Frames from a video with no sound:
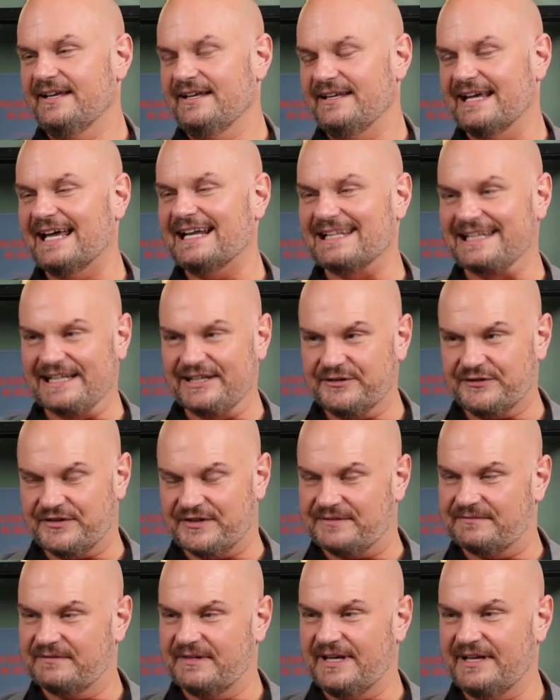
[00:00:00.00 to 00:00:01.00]
You got to
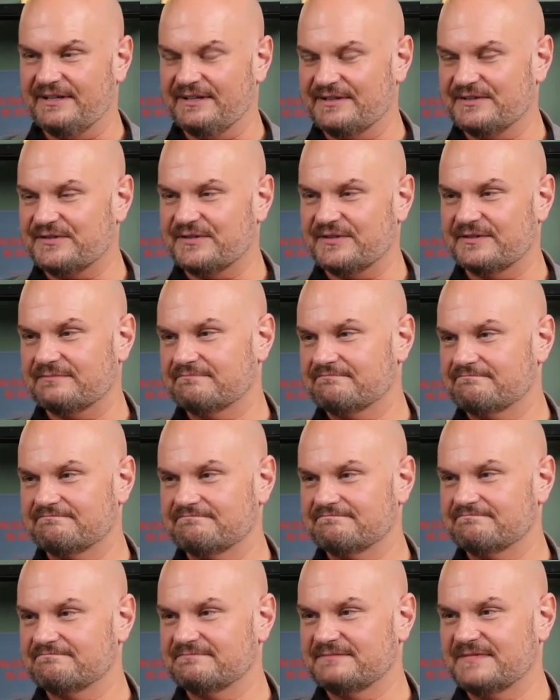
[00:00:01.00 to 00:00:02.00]
listen. It's
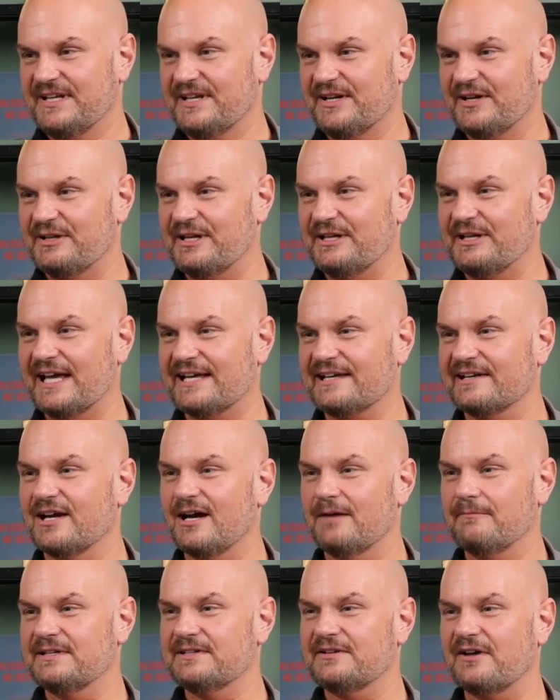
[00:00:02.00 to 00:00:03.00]
you know I can
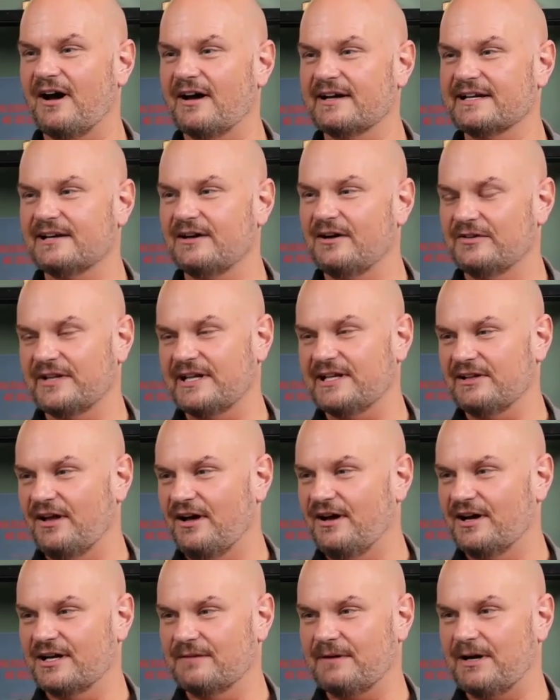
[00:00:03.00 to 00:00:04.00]
come in talking all day
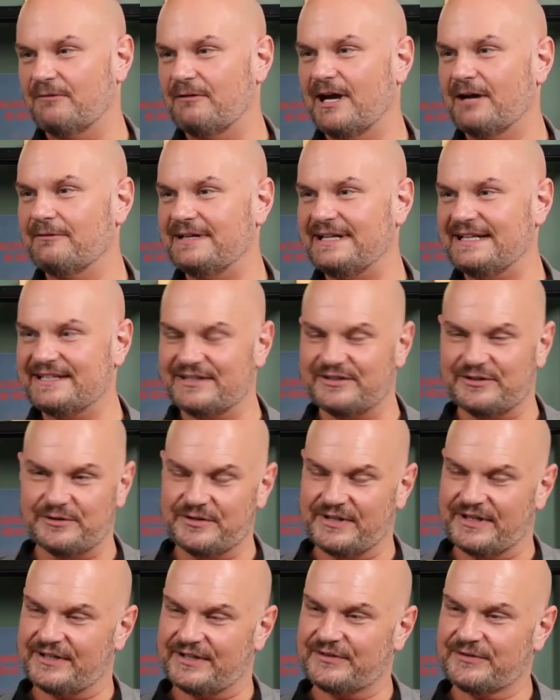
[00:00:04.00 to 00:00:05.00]
long about why we need to
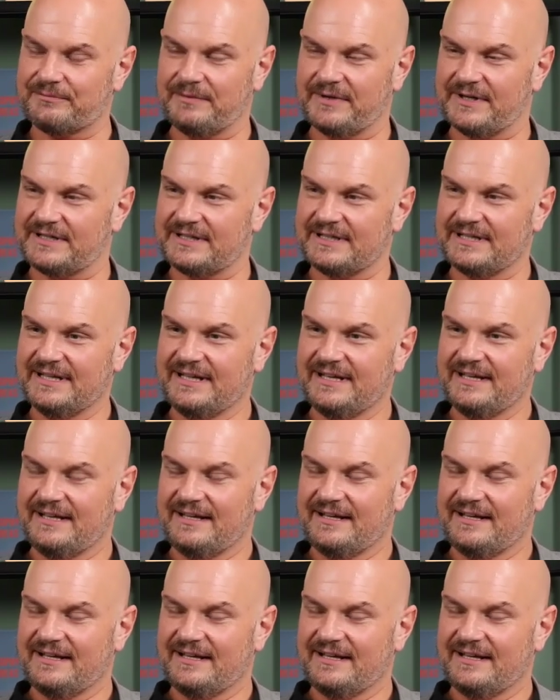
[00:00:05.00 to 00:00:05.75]
do this, but